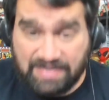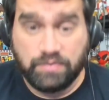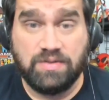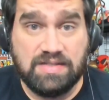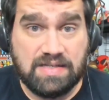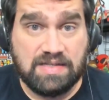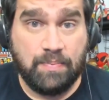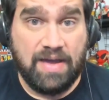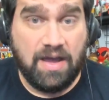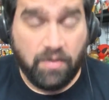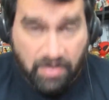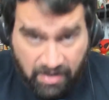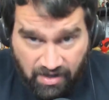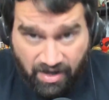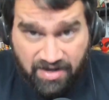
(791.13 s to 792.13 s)
That's what this is
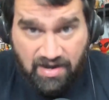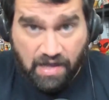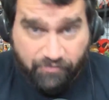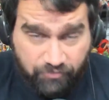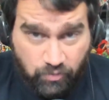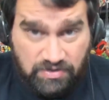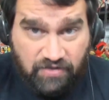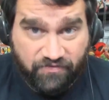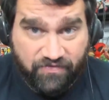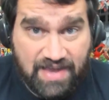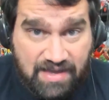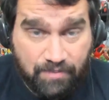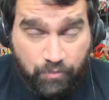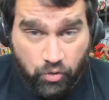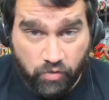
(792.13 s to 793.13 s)
about. Enough with the
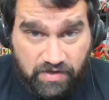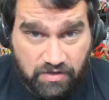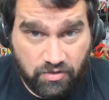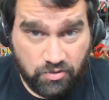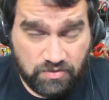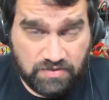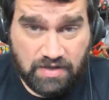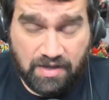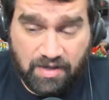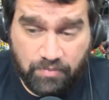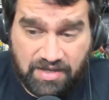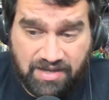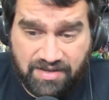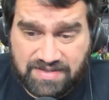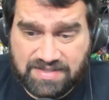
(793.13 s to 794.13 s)
fake movie news
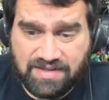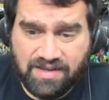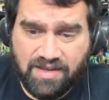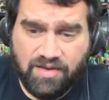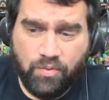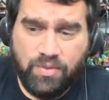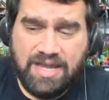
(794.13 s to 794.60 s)
because